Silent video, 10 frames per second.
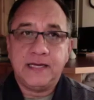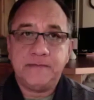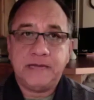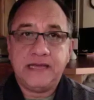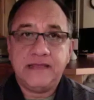
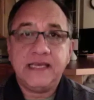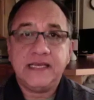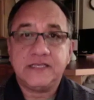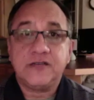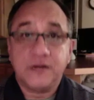I think it
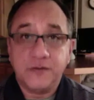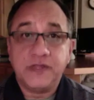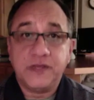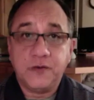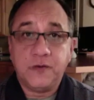started with the
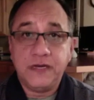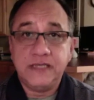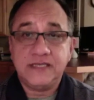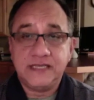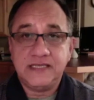coins,
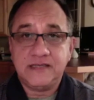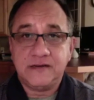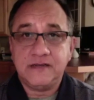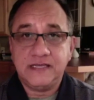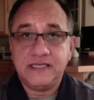and he
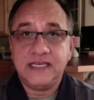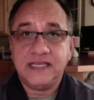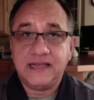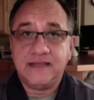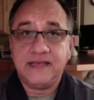started to see a lot
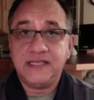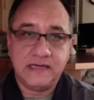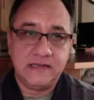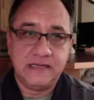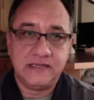of things. But
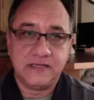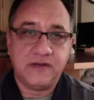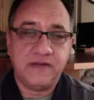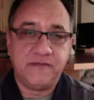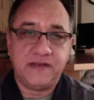his
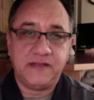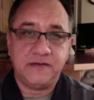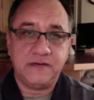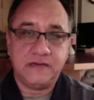grandfather, uh,